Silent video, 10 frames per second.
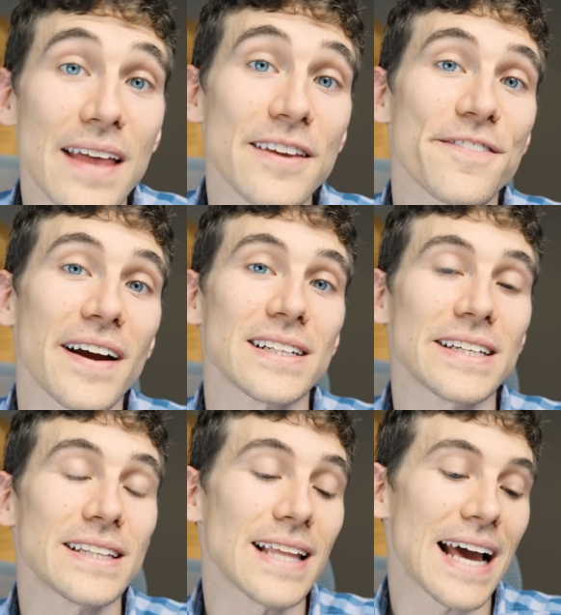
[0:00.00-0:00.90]
And then
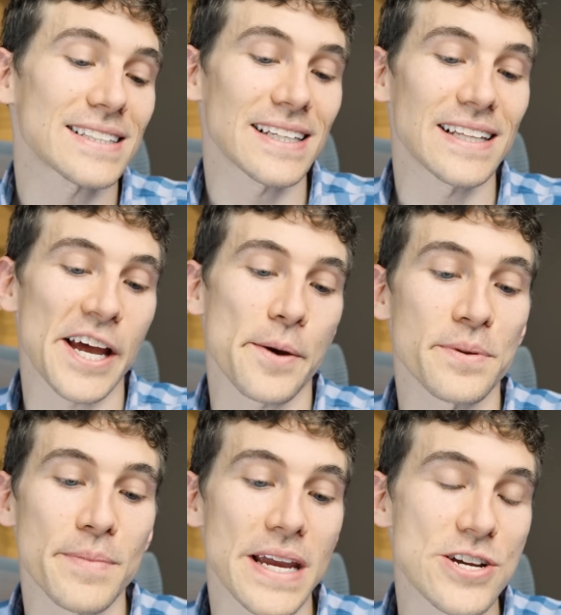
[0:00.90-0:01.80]
finally, the last thing that
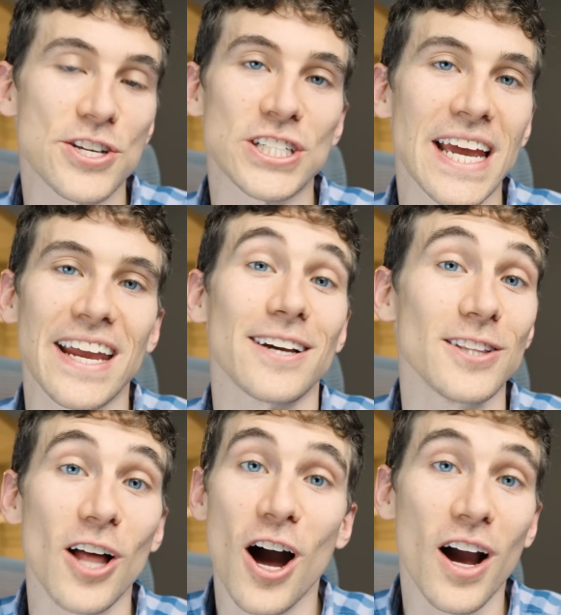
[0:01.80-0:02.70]
helps me is just
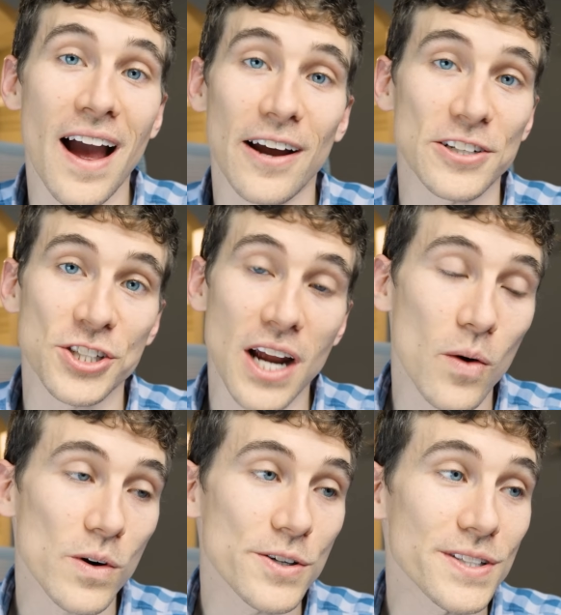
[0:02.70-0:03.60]
taking long hot
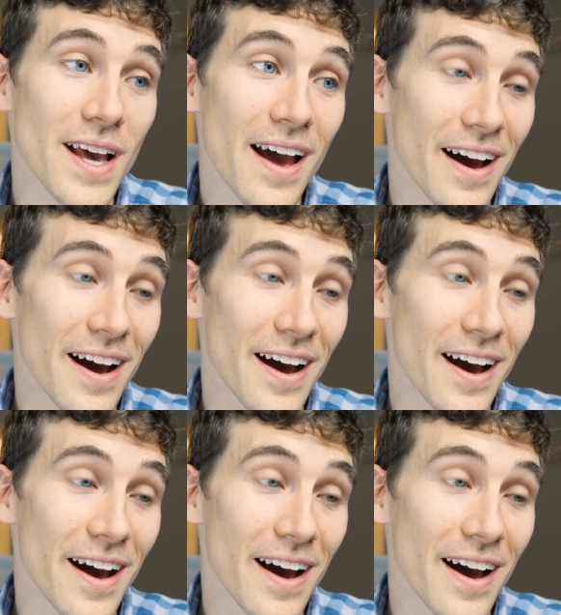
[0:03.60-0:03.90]
showers,